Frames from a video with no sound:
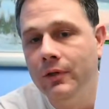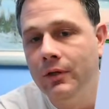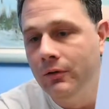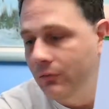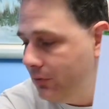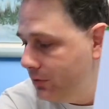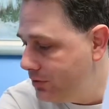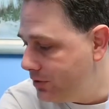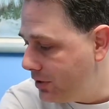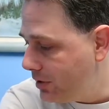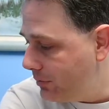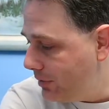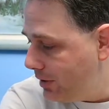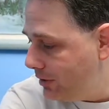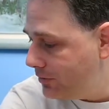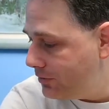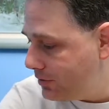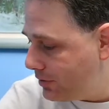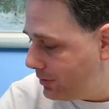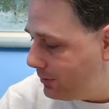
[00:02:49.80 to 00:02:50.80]
which is going to be
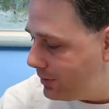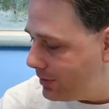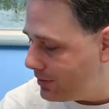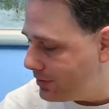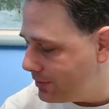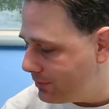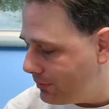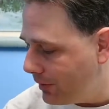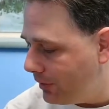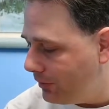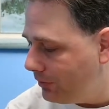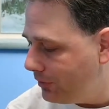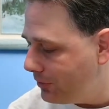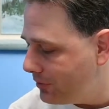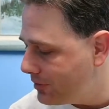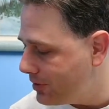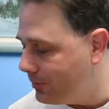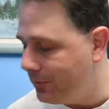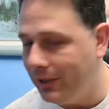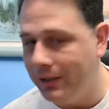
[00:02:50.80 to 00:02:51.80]
interesting because my old one
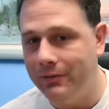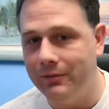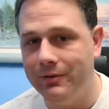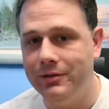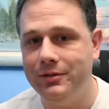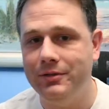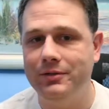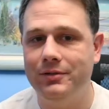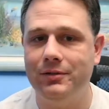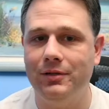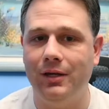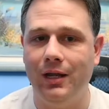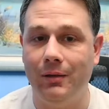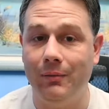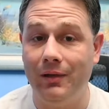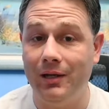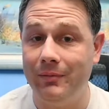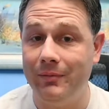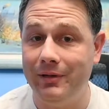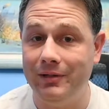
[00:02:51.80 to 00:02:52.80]
was the black one too. So am
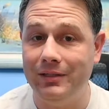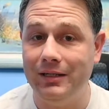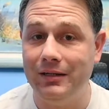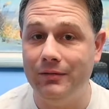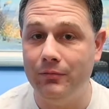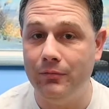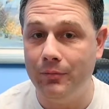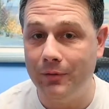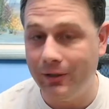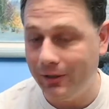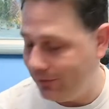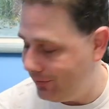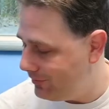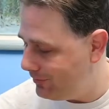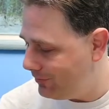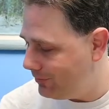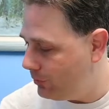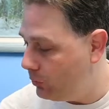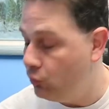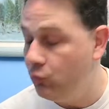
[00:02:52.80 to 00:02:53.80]
I going to be able to tell them apart?
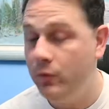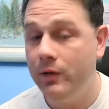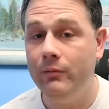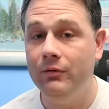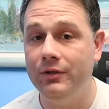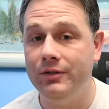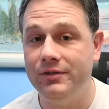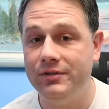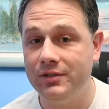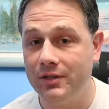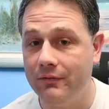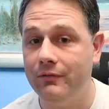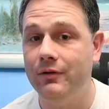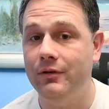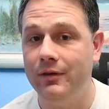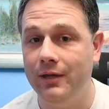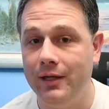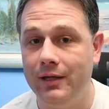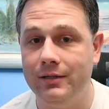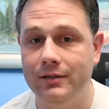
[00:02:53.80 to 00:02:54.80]
We will discover
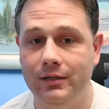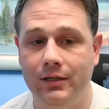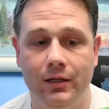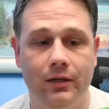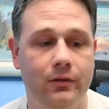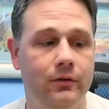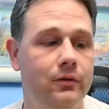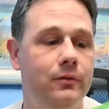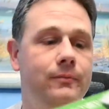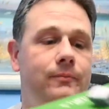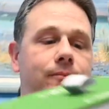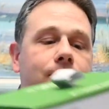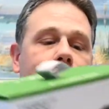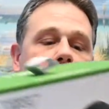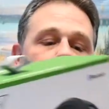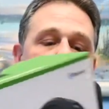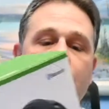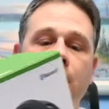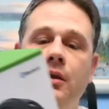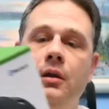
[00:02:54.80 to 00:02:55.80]
that together.
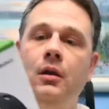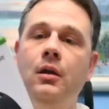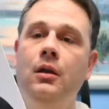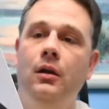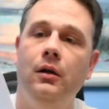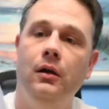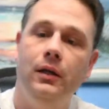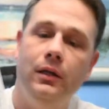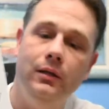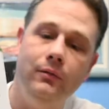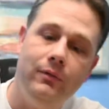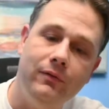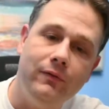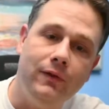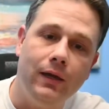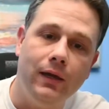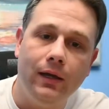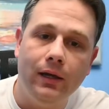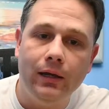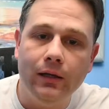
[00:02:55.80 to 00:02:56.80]
All right, then we've
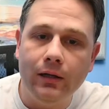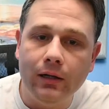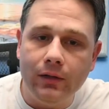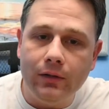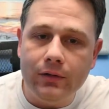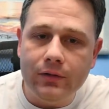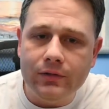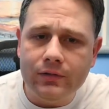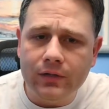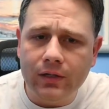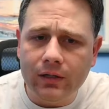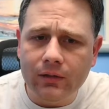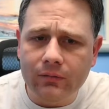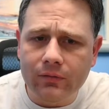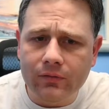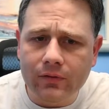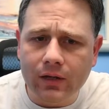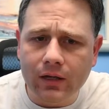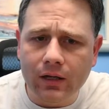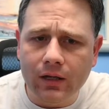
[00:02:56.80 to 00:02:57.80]
got on this side,
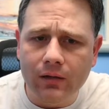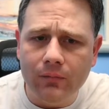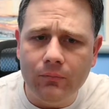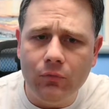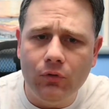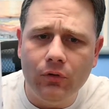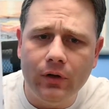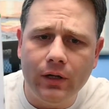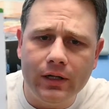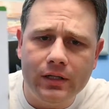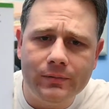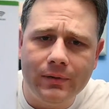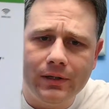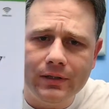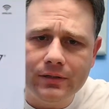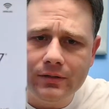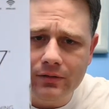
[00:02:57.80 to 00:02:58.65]
we've got more Xbox